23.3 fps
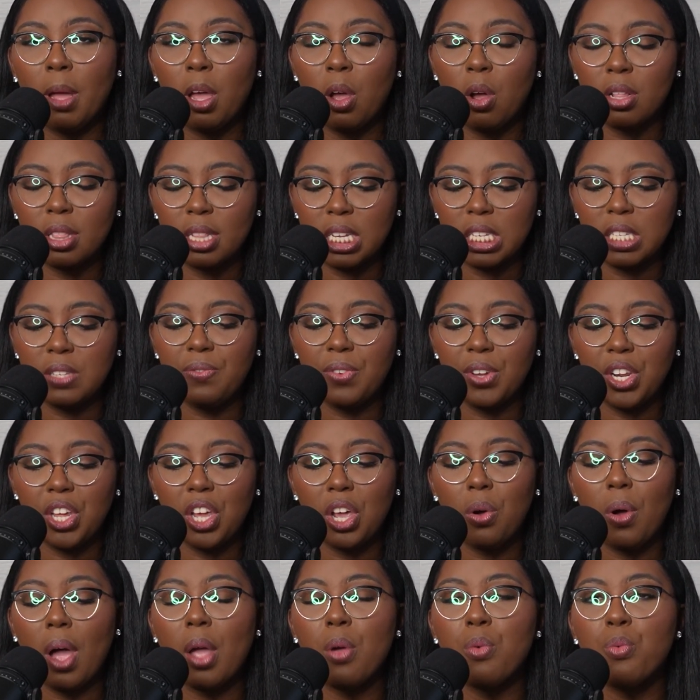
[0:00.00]
But on this
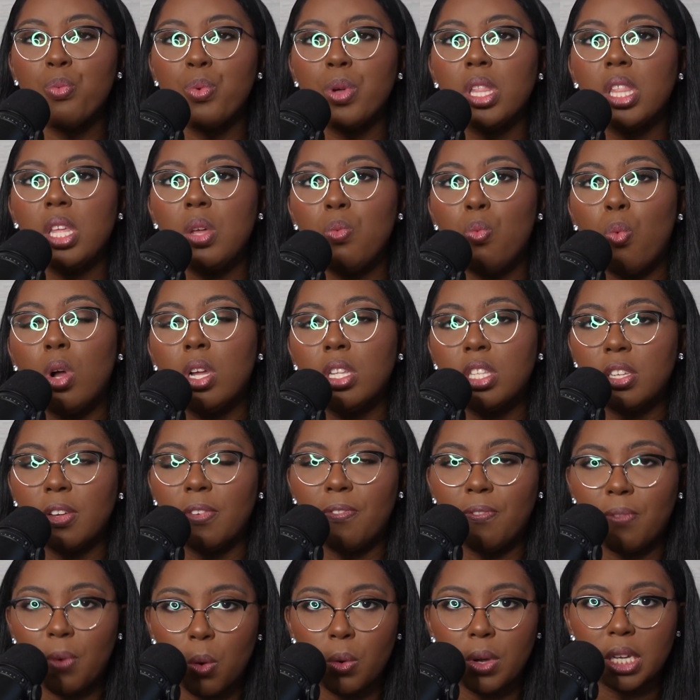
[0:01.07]
video, I really want to
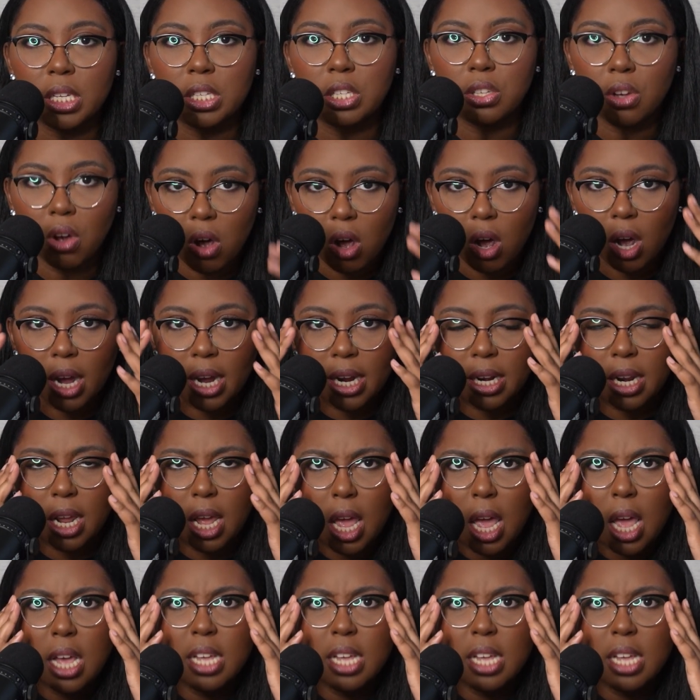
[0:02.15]
focus on